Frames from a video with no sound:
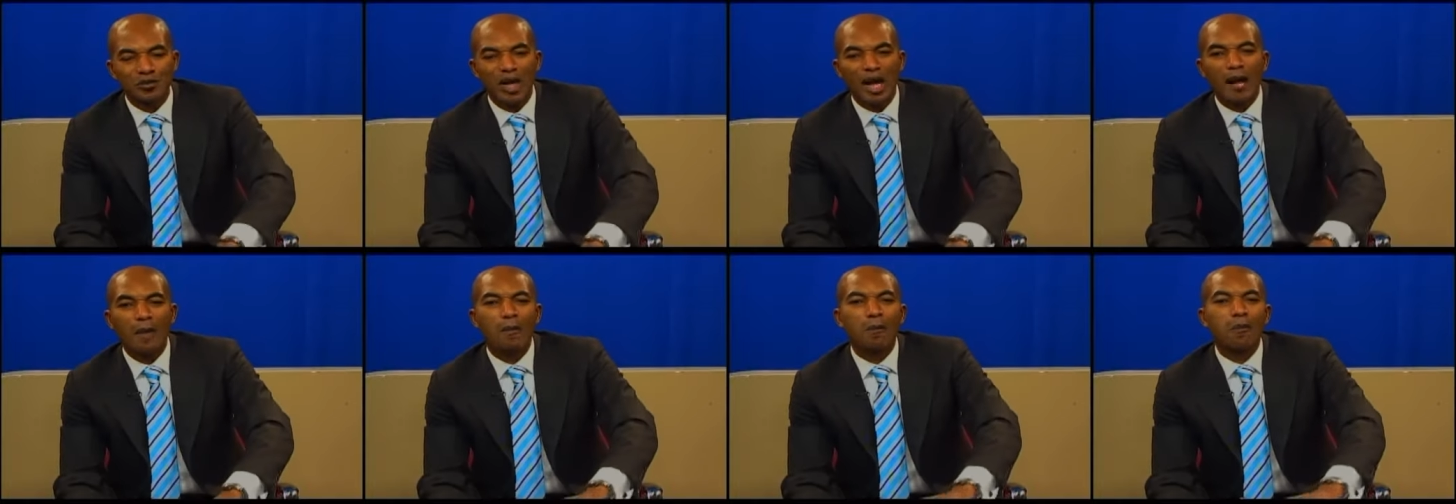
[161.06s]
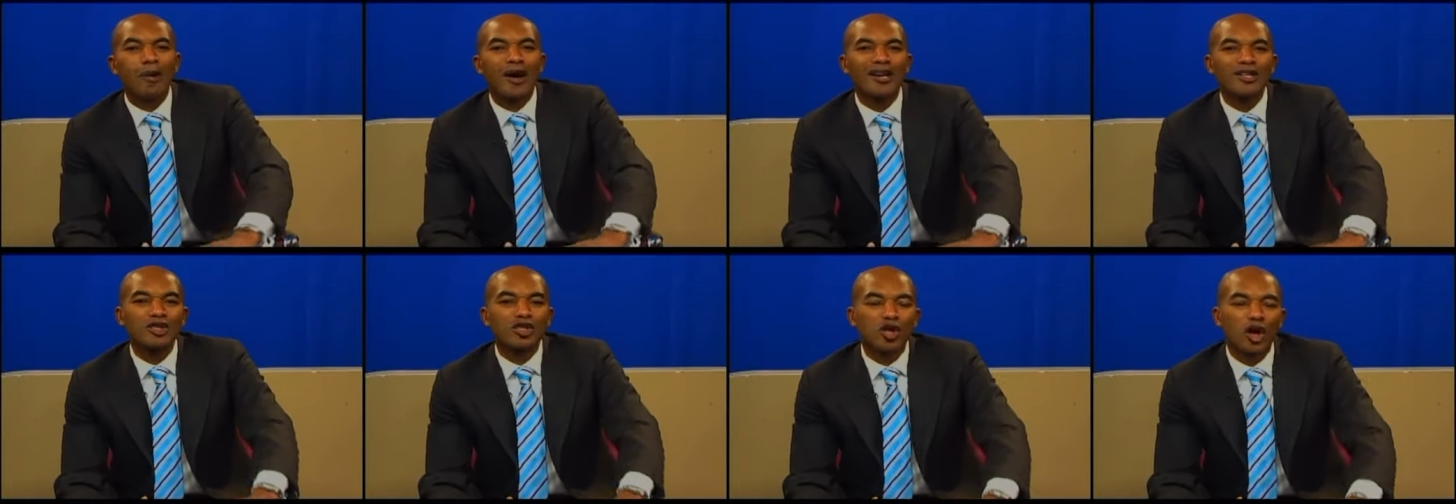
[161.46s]
a
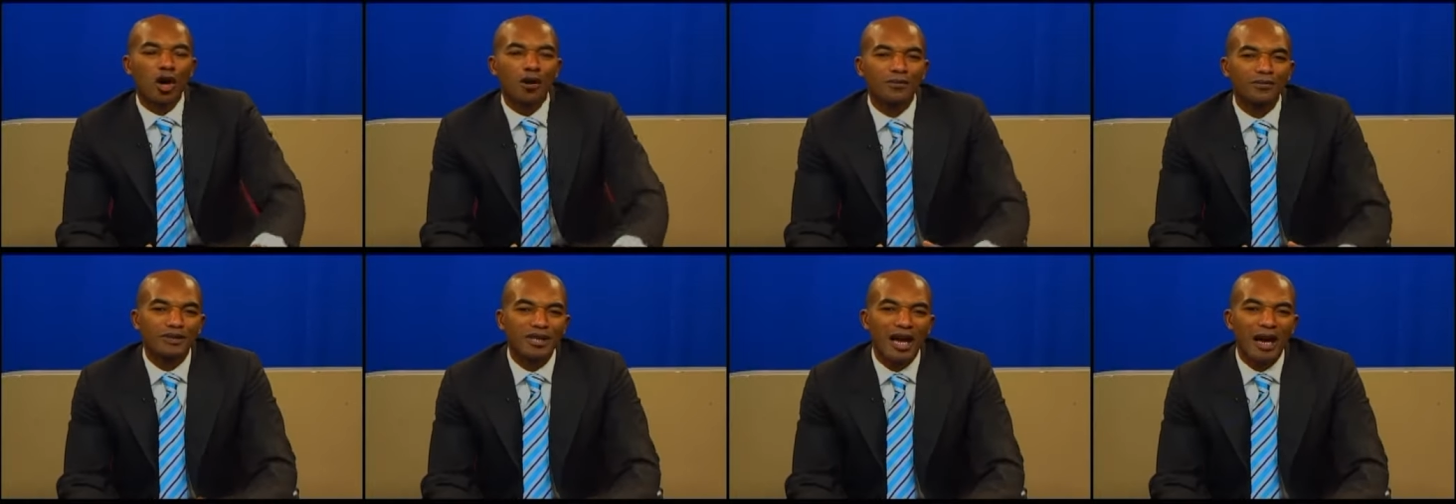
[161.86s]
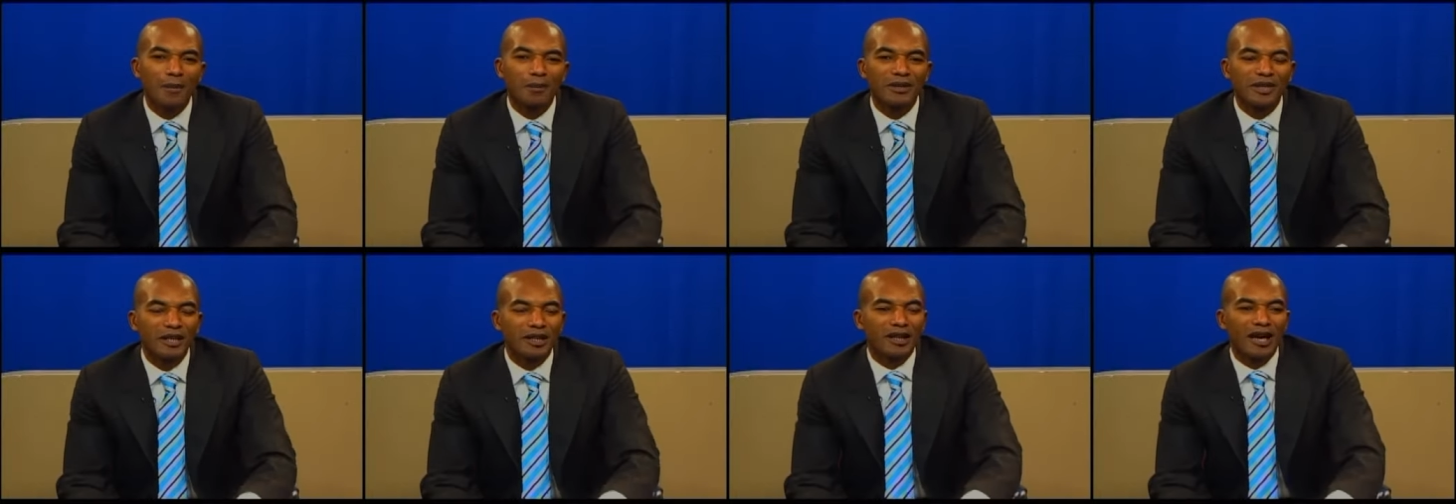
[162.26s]
bunch of
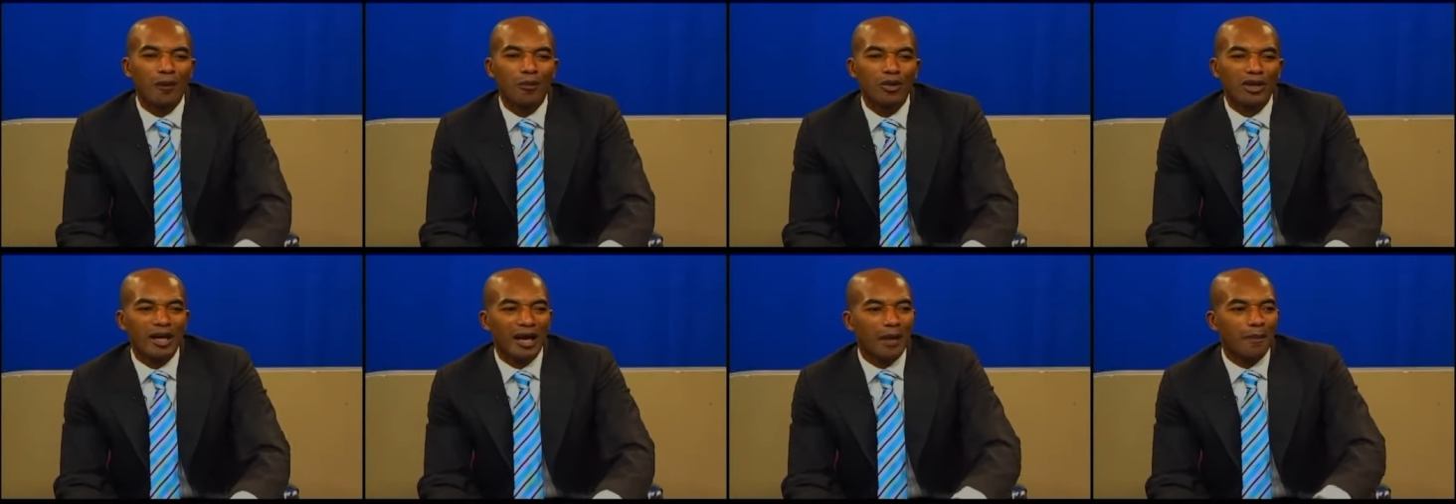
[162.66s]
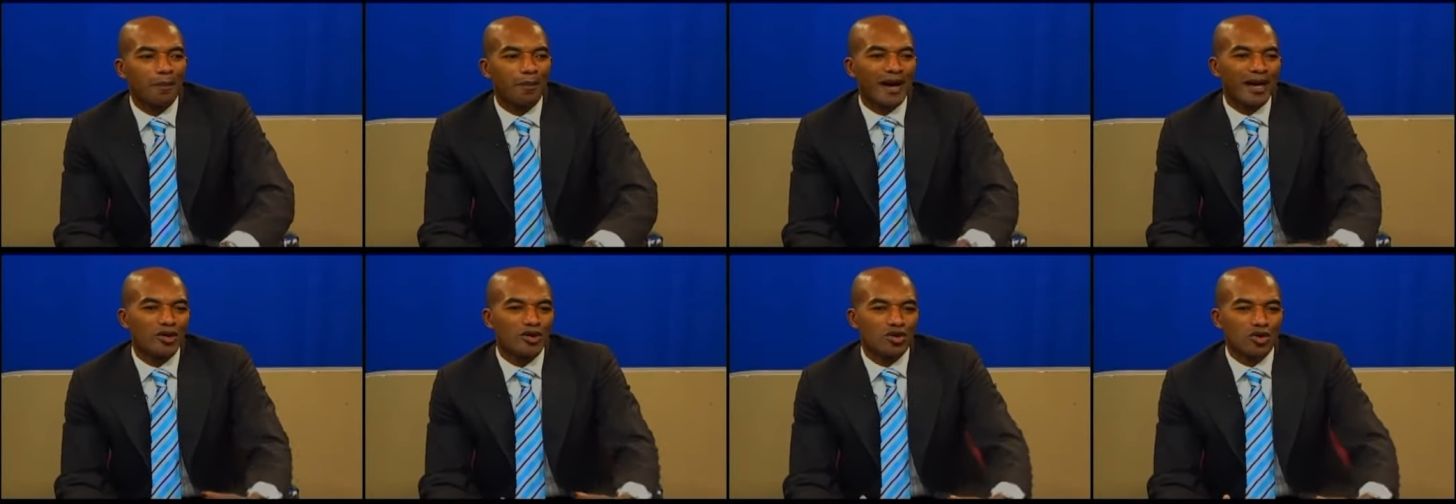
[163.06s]
them. They come with a
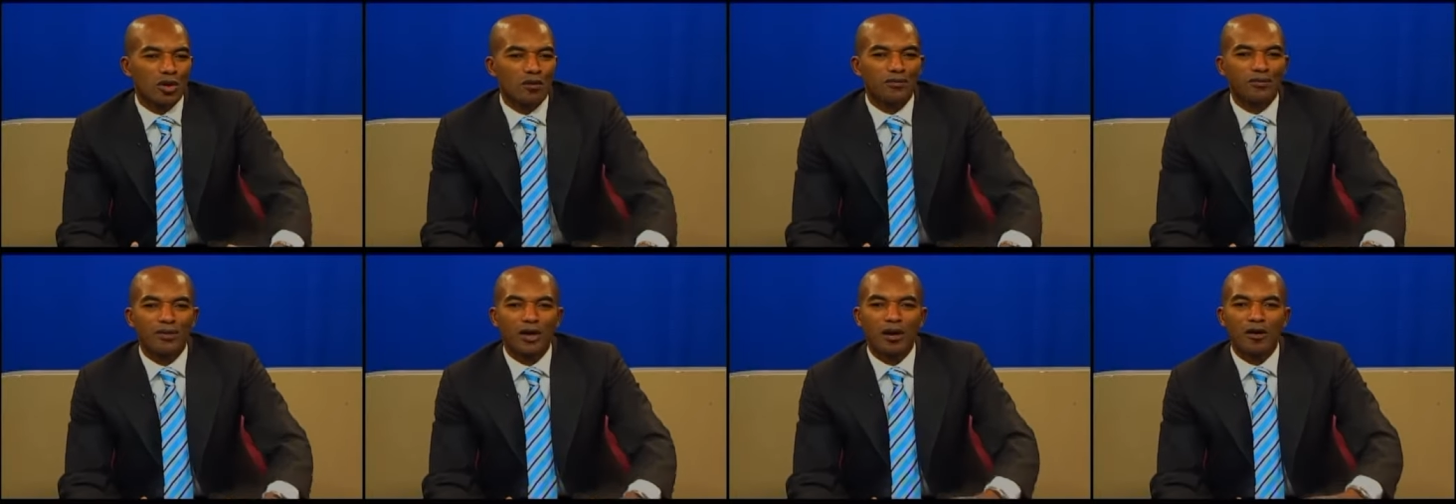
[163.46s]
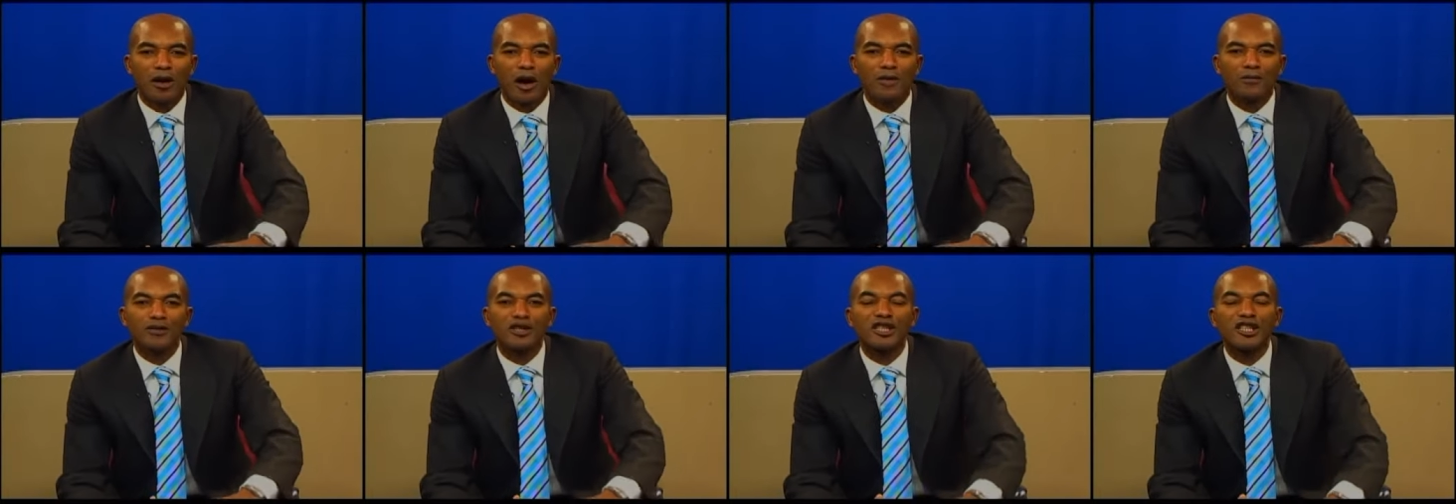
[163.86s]
bunch of, uh,
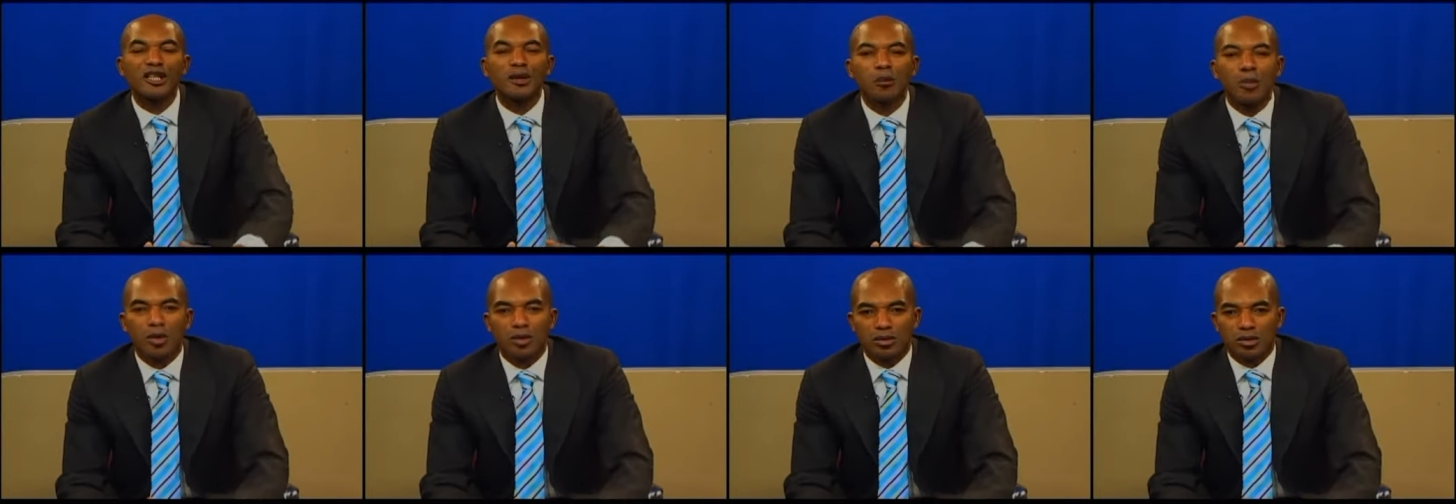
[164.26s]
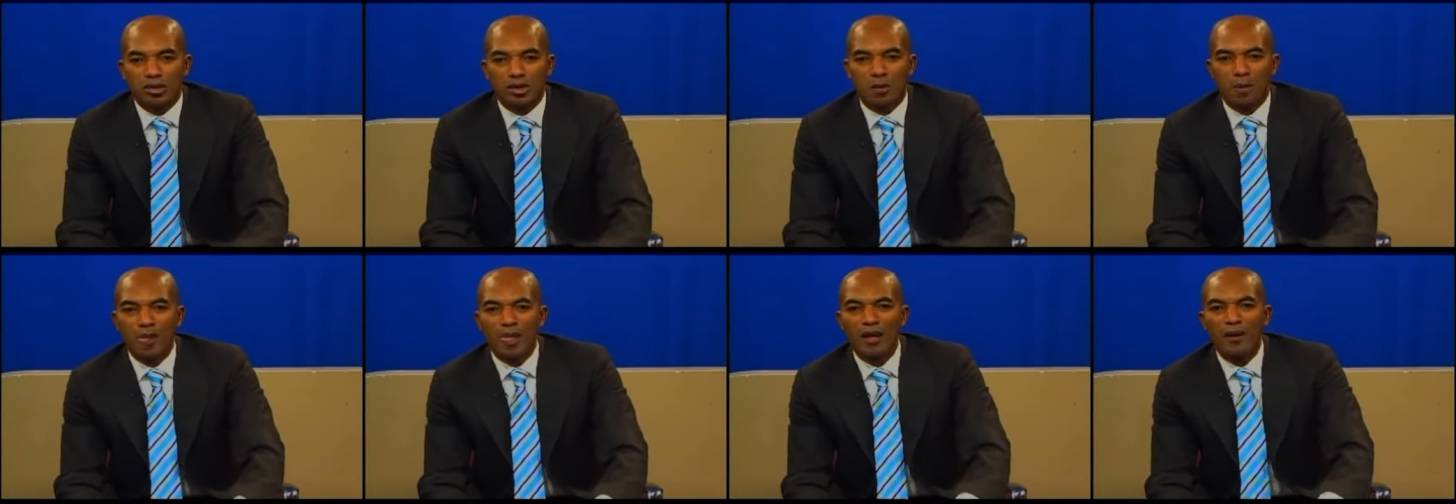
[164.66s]
of demons.